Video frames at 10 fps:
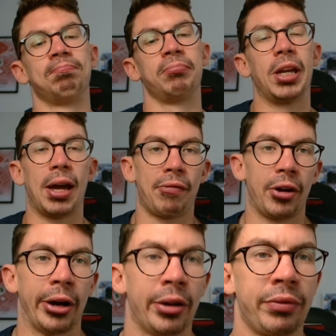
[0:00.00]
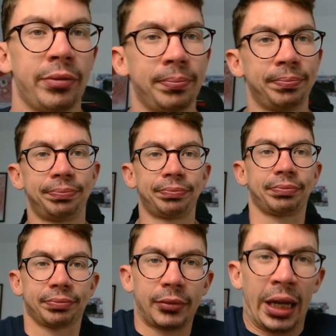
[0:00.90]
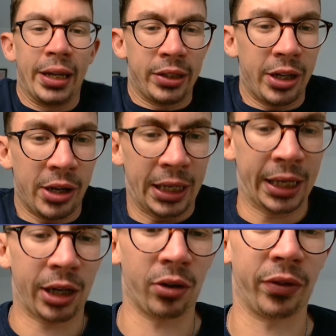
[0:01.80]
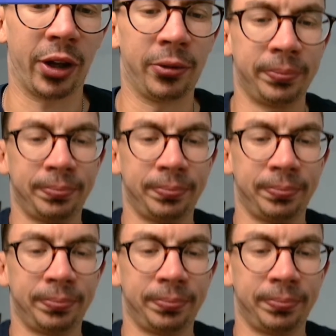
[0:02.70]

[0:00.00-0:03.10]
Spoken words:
Yeah, fair enough. It is the early kickoff, though.